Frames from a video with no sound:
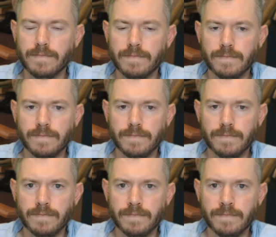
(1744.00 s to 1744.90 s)

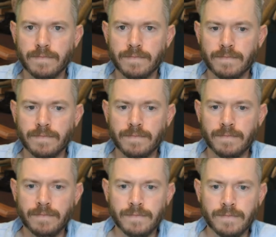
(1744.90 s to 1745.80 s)

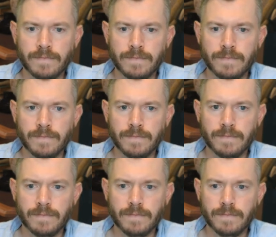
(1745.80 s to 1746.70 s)

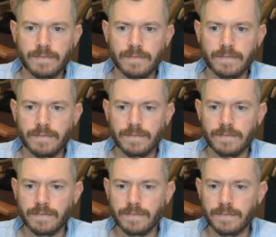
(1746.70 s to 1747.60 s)

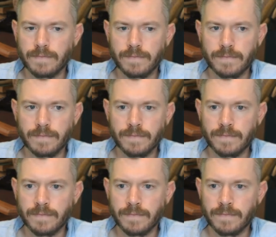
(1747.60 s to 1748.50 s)

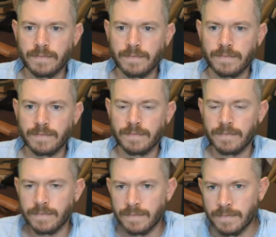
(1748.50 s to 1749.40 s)

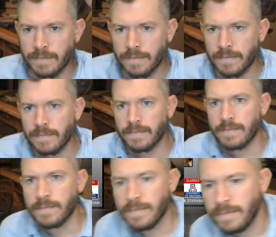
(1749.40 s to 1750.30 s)

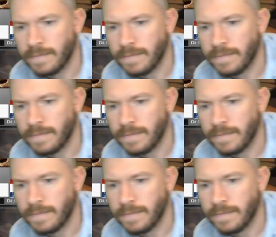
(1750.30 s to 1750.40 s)
(no one is talking)